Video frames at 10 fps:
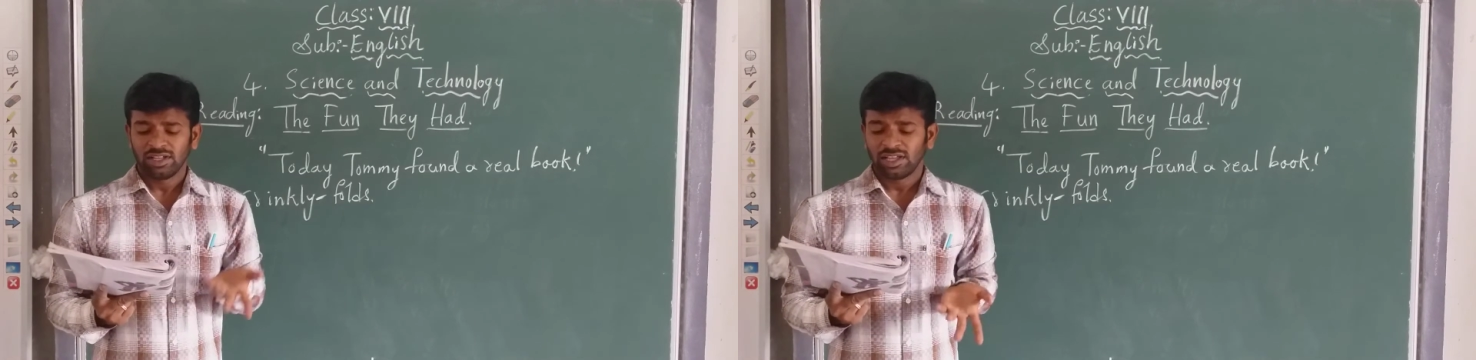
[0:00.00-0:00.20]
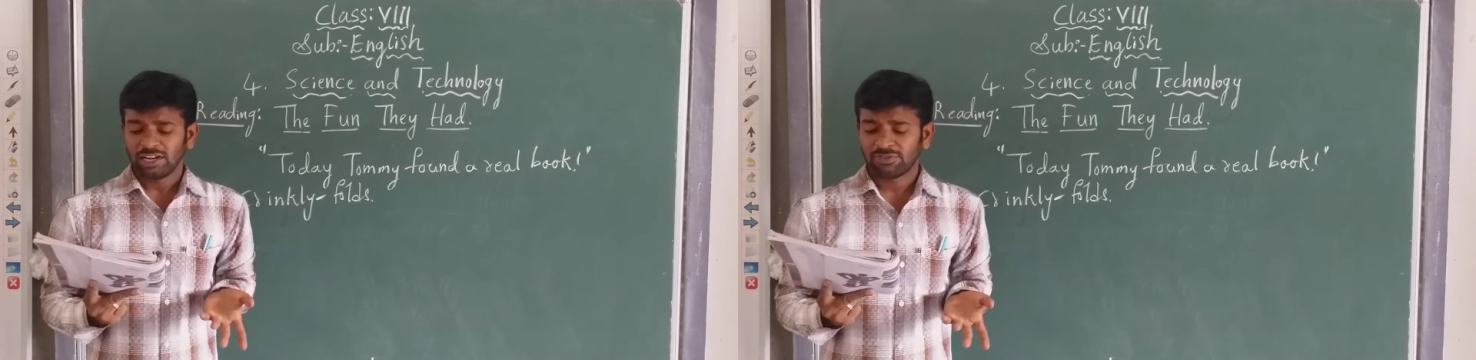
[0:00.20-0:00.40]

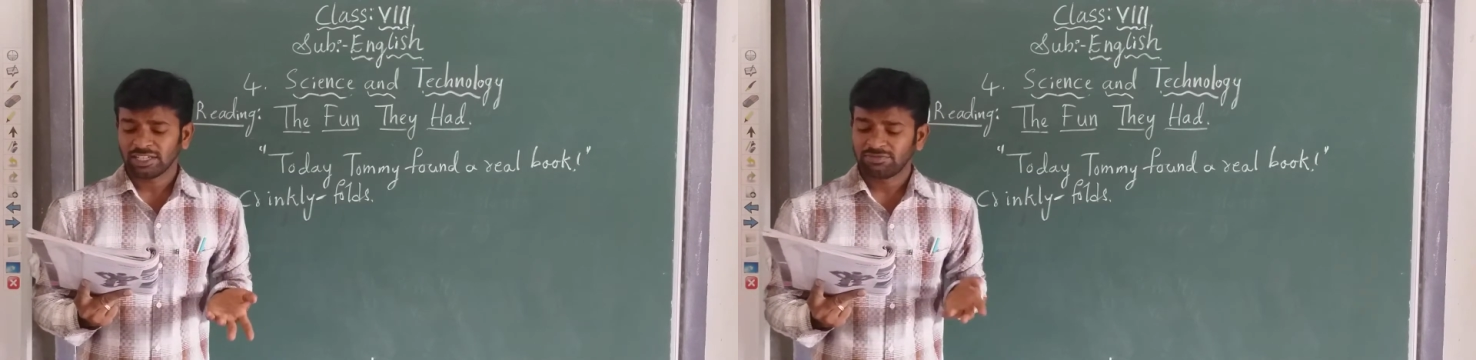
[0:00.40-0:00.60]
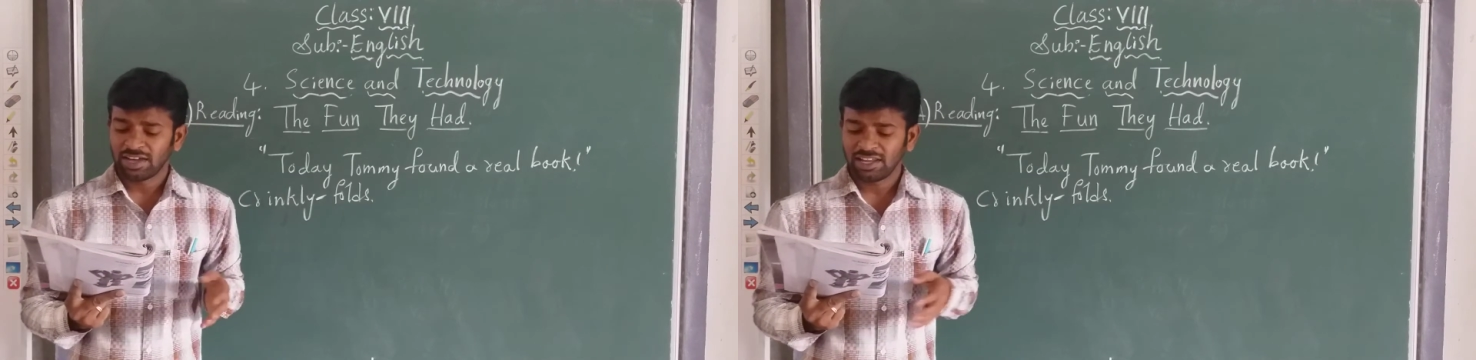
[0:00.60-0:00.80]
it
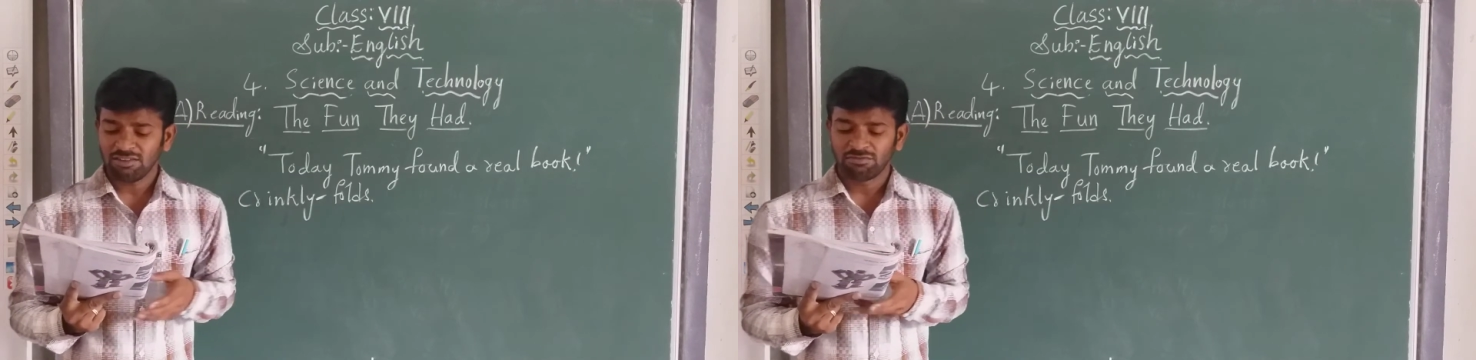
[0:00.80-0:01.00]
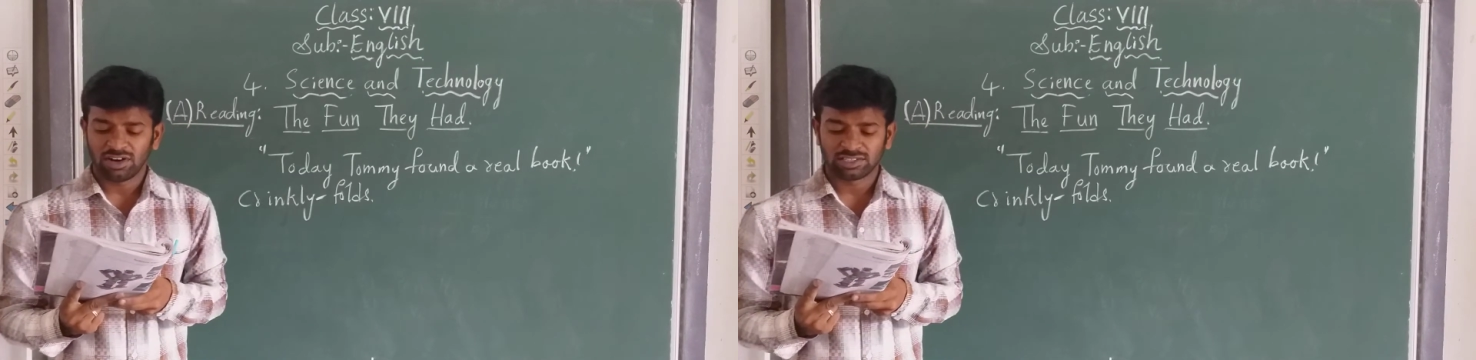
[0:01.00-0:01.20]
was
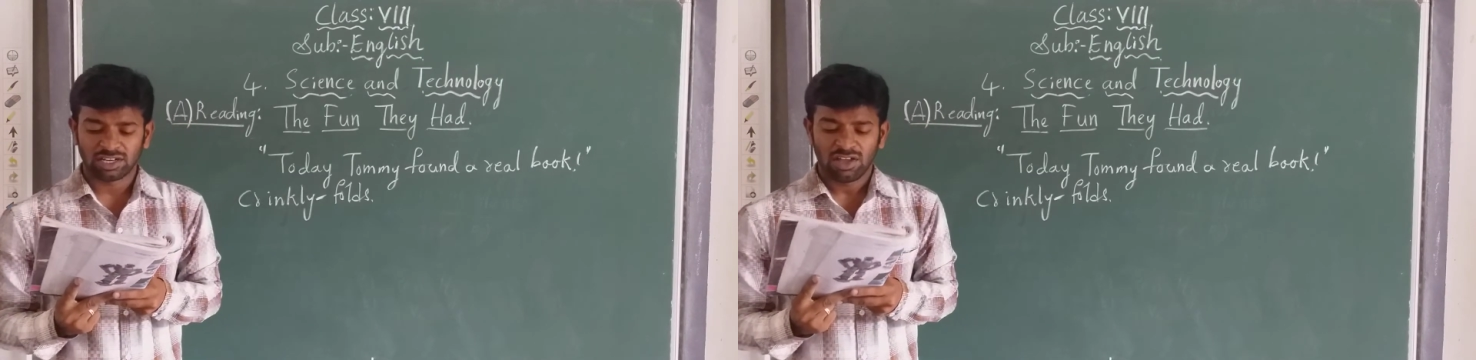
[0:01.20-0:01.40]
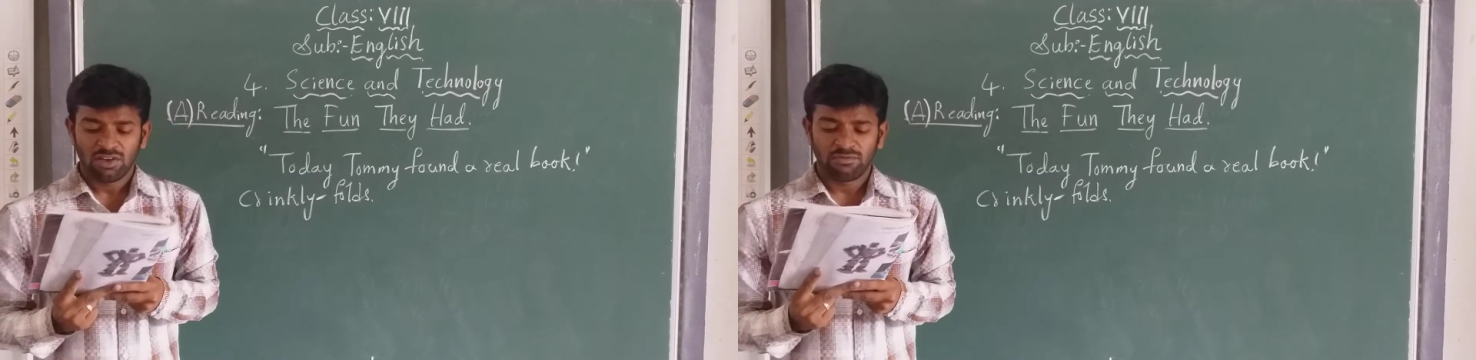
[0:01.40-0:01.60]
very worst.
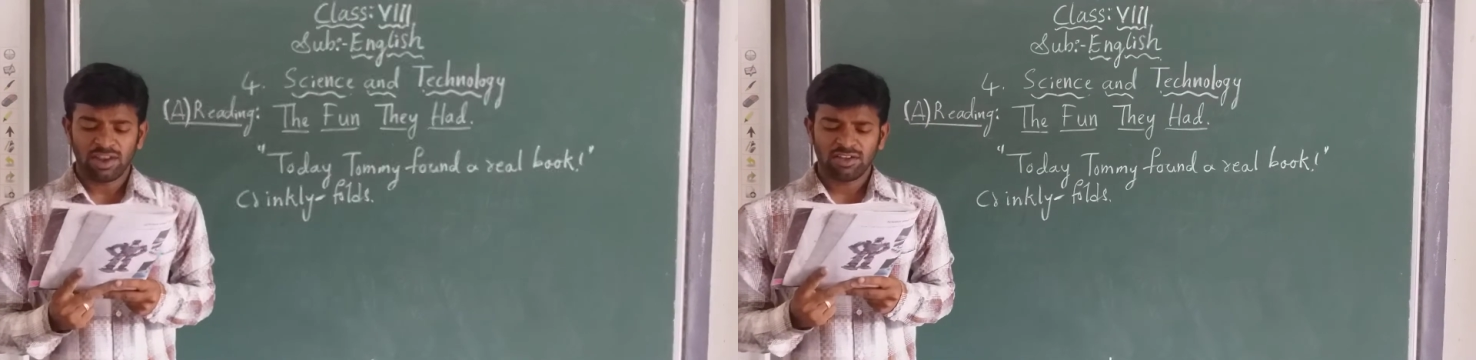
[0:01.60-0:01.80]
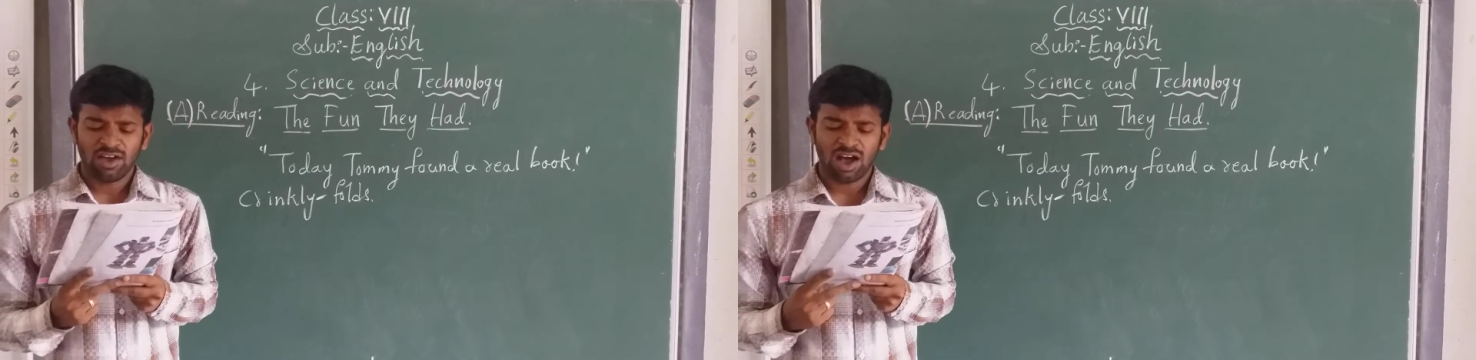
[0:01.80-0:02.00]

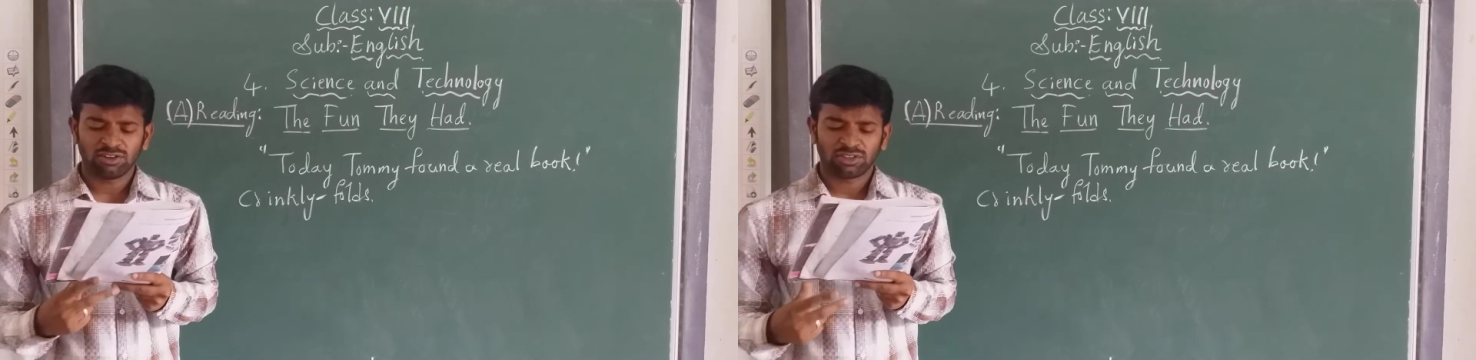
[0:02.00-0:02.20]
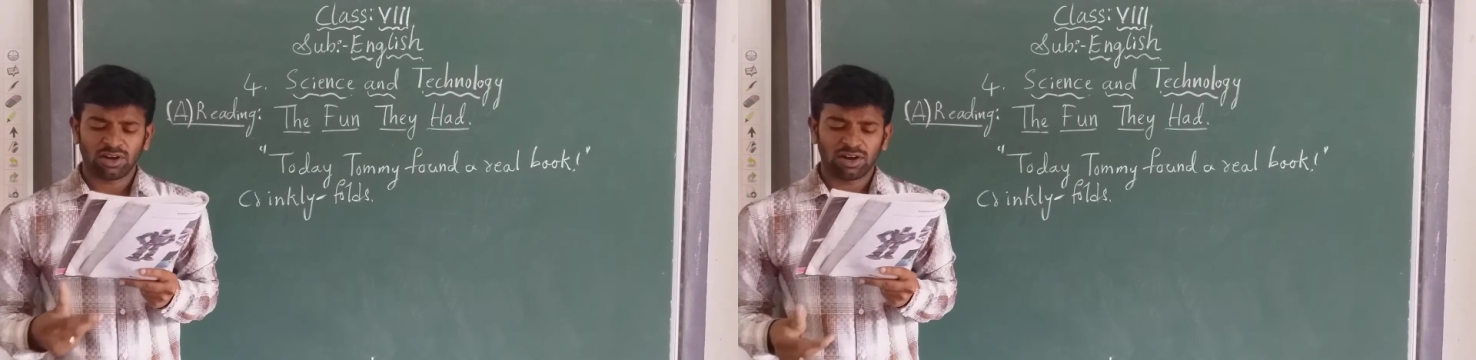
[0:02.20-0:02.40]
When you
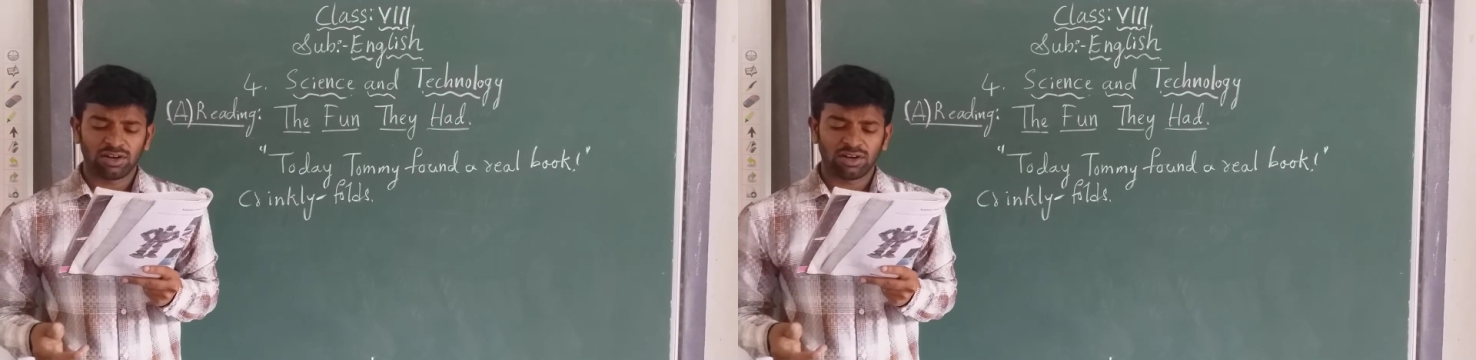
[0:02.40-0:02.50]
have